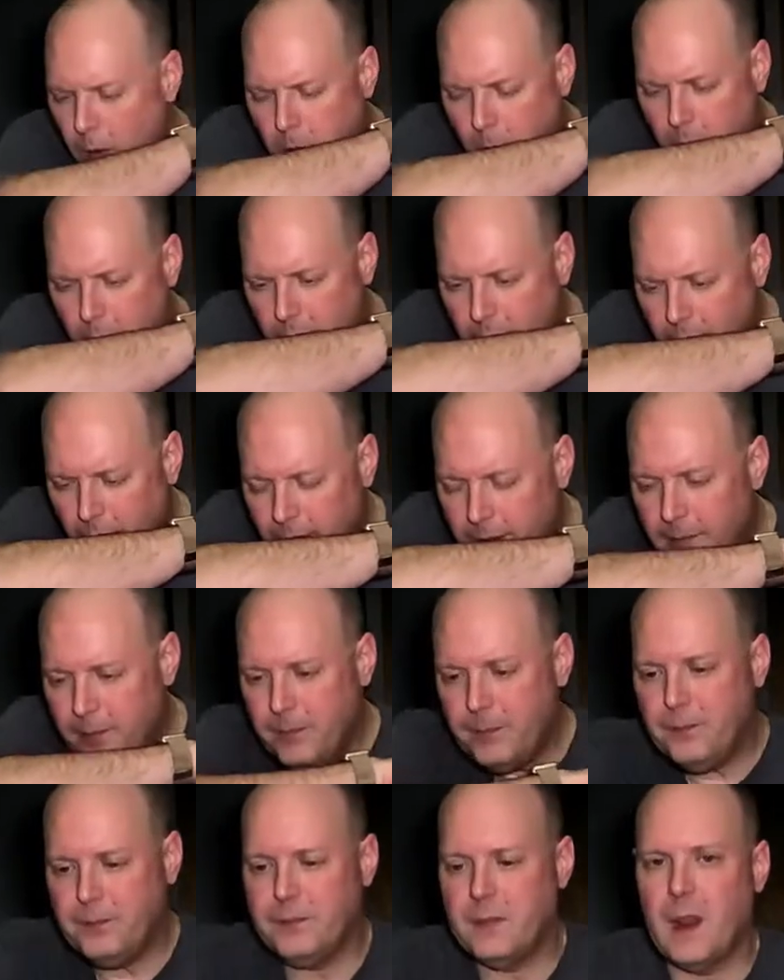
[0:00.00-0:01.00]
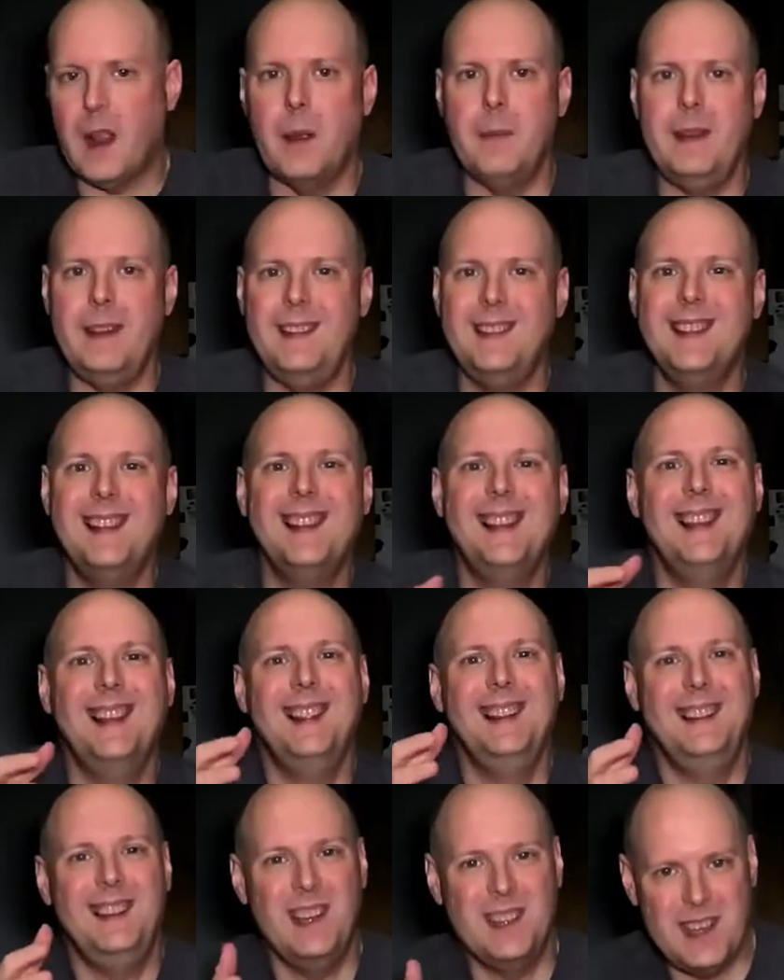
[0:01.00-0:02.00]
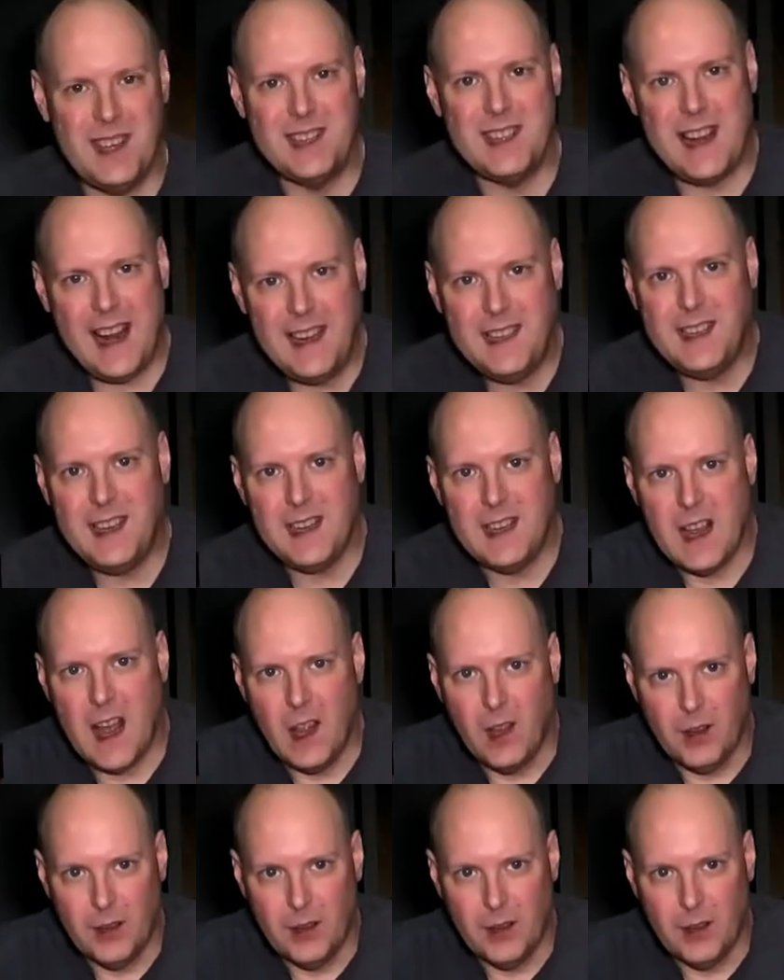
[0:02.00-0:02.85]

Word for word: I mean, this is an $18